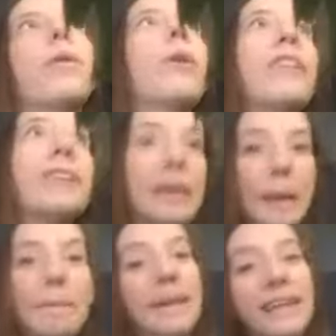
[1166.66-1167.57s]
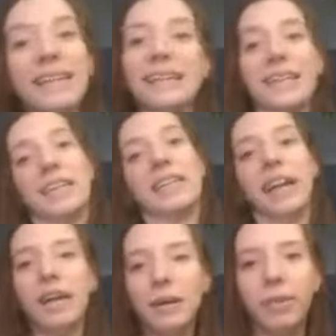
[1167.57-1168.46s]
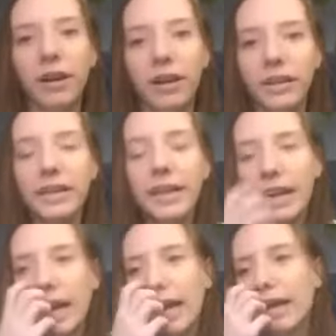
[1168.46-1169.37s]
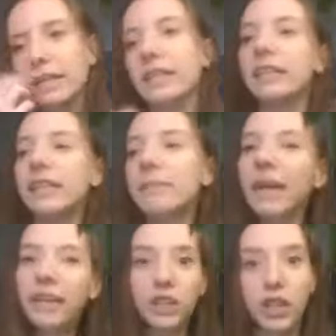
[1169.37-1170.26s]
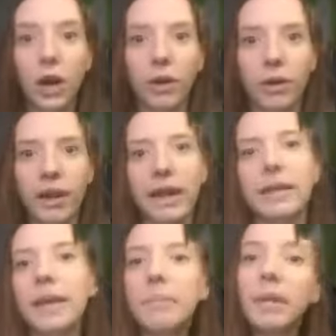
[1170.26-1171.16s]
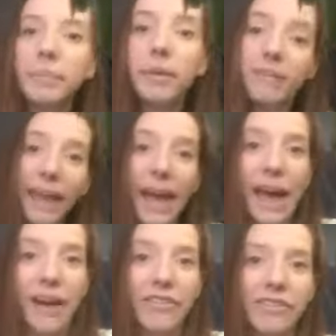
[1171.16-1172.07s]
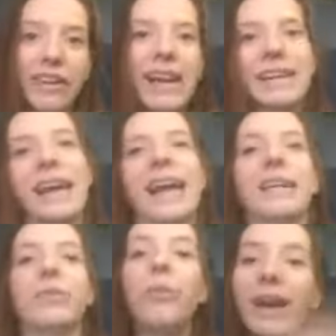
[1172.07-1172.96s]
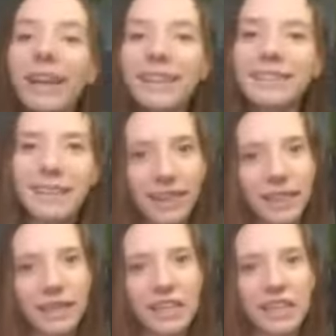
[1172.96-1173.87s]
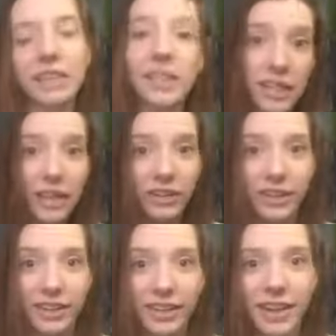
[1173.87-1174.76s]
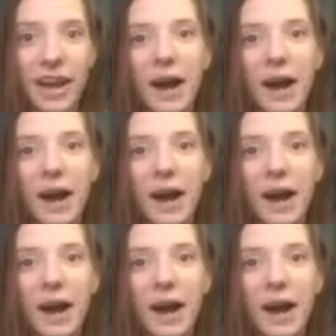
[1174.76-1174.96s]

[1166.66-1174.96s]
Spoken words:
or there's comedians that come on, and they make a joke, and then people laugh, and what is this considered?